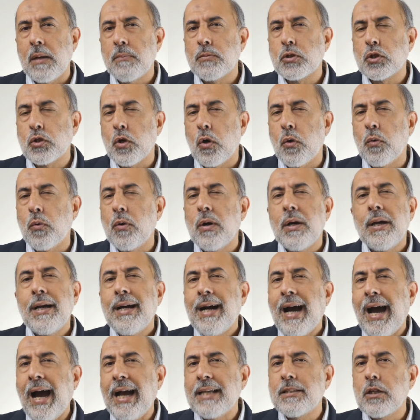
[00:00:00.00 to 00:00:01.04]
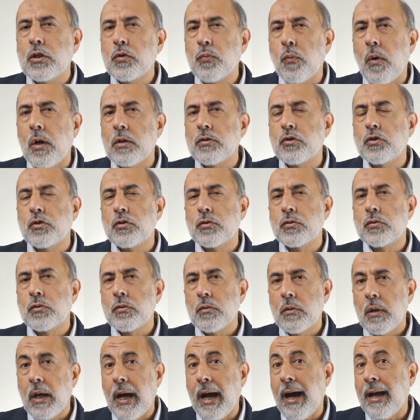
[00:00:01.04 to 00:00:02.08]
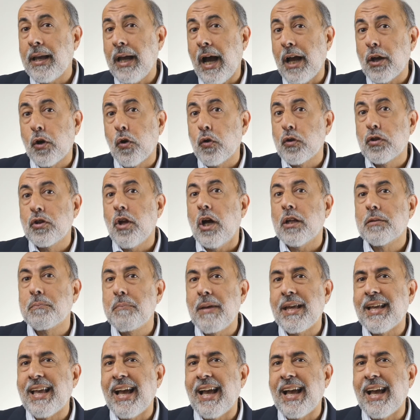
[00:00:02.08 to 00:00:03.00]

So I could not make